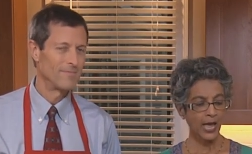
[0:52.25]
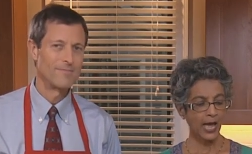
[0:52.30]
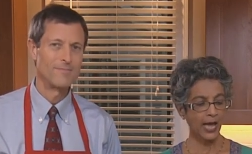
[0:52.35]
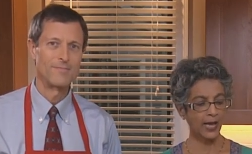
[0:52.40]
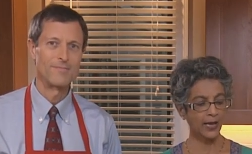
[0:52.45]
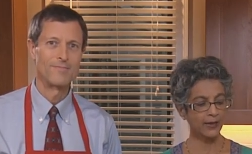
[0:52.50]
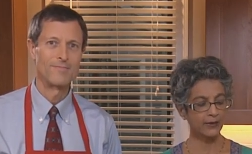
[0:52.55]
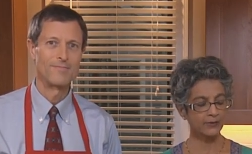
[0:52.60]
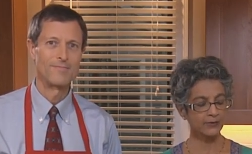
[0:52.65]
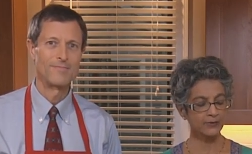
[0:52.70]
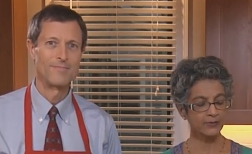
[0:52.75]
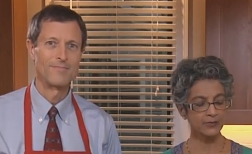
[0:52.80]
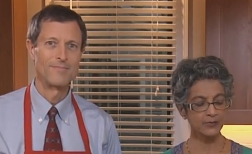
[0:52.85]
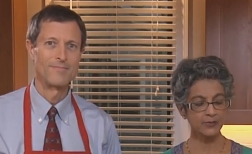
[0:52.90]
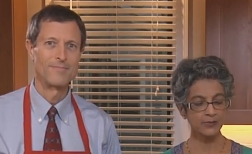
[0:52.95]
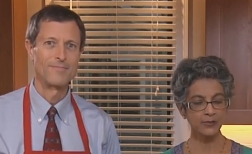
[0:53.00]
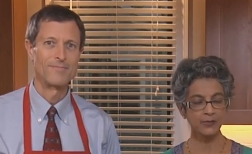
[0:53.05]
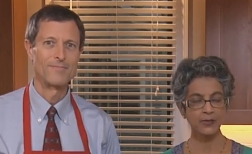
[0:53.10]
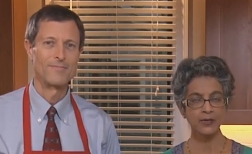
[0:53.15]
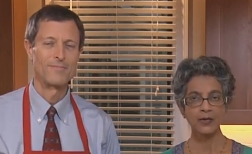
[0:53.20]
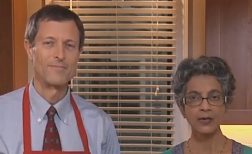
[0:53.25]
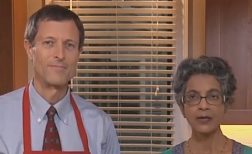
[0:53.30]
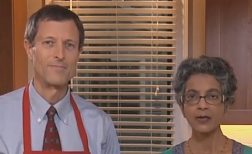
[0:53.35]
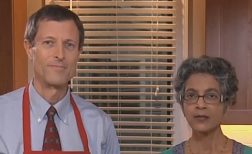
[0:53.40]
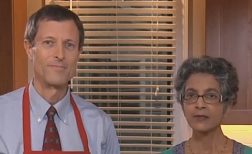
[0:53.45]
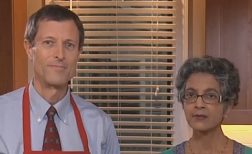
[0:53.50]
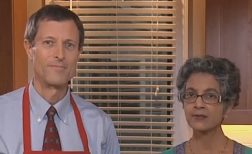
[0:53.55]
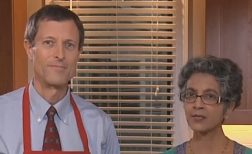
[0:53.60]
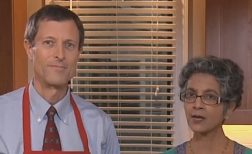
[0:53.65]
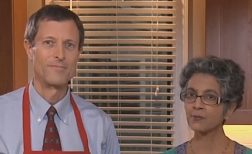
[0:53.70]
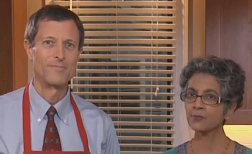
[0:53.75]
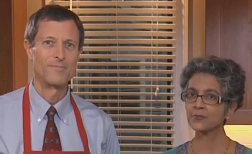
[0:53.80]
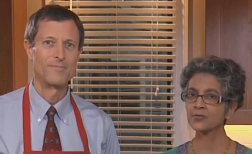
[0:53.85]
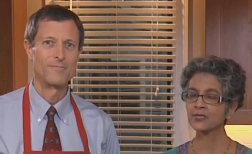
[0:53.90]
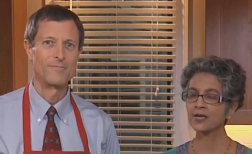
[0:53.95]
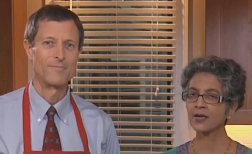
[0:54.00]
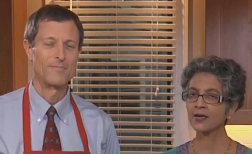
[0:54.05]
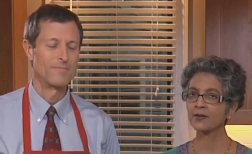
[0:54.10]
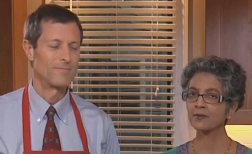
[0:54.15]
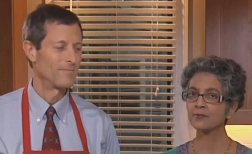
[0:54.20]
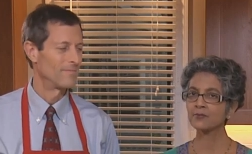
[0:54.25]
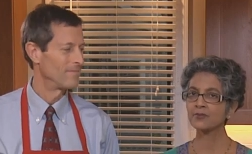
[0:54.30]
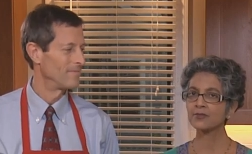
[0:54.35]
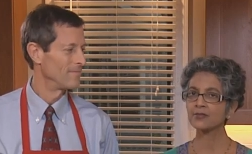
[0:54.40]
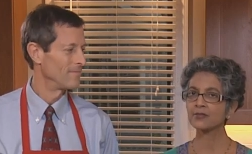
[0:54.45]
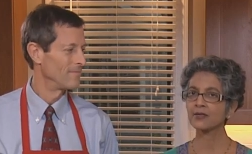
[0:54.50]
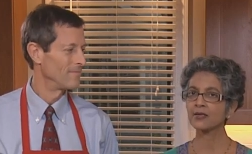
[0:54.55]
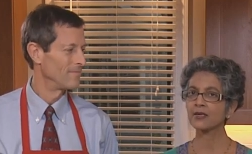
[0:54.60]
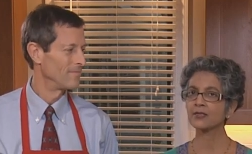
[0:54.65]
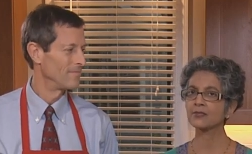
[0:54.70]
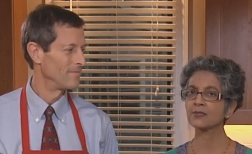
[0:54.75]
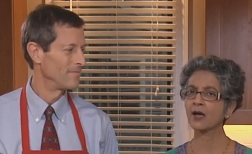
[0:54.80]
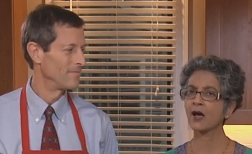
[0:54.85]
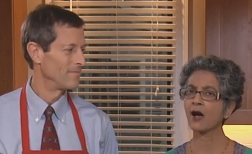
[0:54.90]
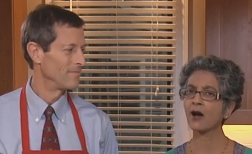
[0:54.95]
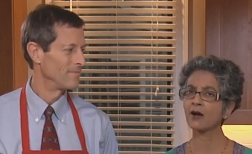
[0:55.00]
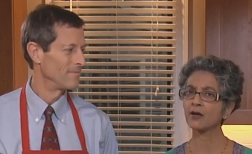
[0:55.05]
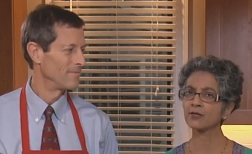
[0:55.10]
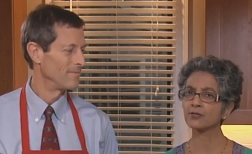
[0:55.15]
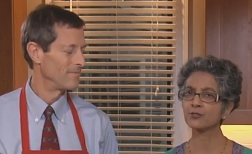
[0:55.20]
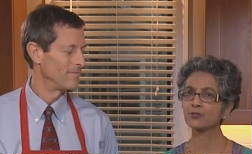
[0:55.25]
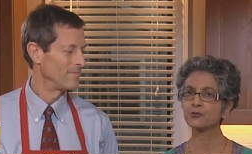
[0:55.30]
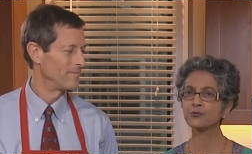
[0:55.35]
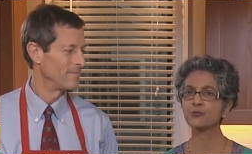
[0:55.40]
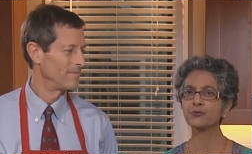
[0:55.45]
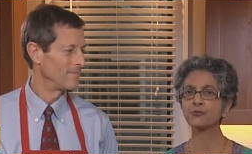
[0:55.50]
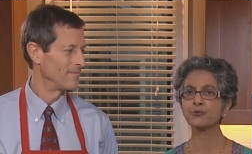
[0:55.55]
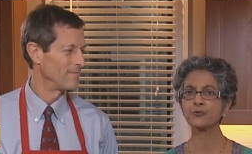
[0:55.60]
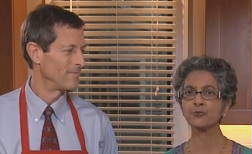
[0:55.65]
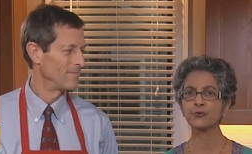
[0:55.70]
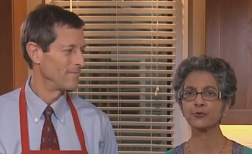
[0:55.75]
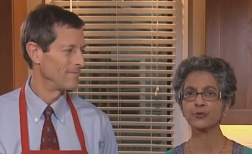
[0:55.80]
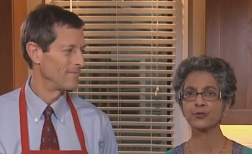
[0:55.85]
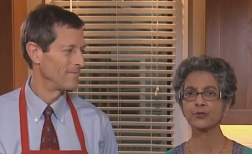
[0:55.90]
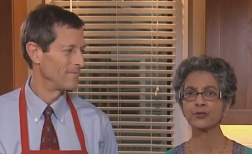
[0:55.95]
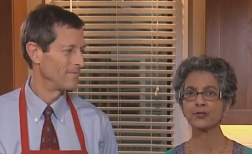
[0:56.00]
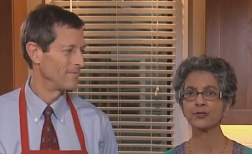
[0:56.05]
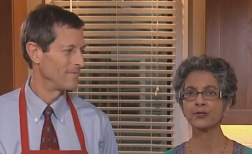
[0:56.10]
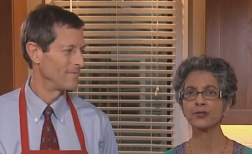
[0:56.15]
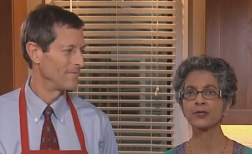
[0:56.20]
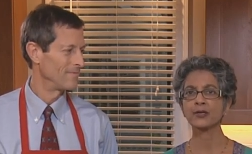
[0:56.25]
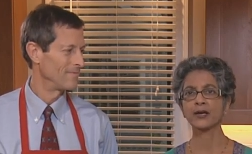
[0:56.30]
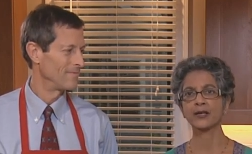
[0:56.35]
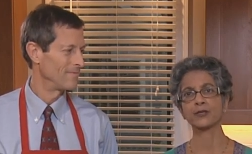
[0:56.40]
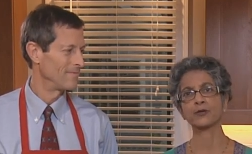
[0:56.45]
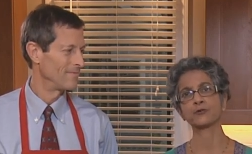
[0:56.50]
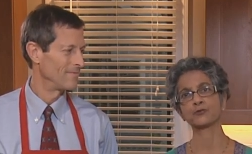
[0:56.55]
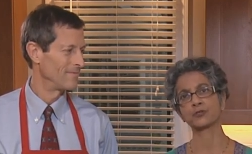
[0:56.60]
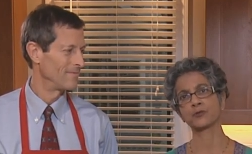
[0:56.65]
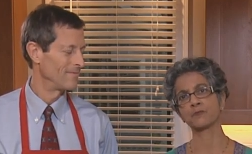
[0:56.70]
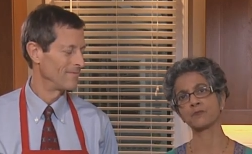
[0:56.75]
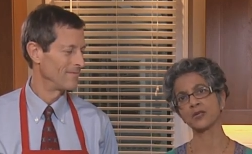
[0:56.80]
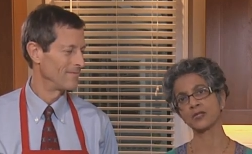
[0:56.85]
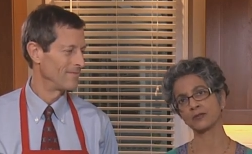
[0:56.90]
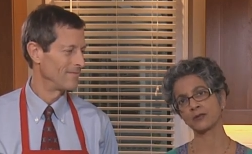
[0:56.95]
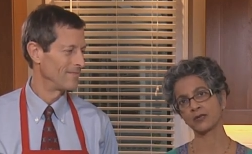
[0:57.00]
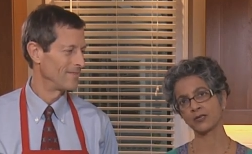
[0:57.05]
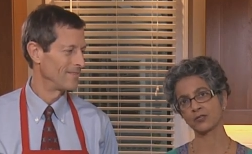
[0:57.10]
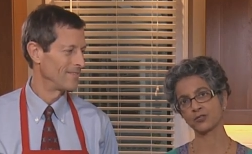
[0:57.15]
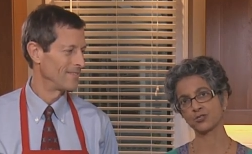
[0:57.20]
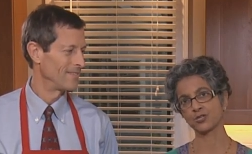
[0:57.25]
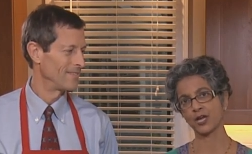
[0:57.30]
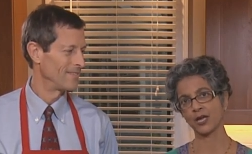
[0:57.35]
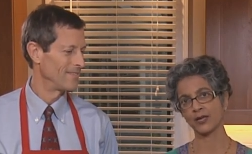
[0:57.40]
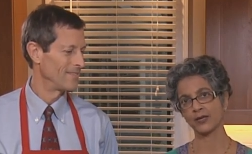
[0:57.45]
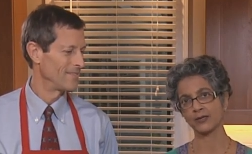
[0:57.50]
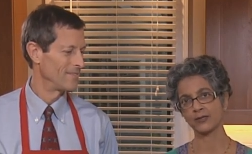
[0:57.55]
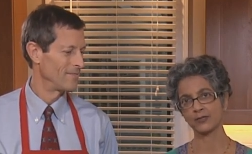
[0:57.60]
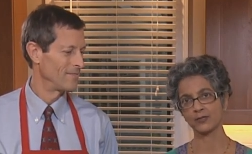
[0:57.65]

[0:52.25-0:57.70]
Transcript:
Speaker 1: and sometimes it's hard to cut out the milk in chai.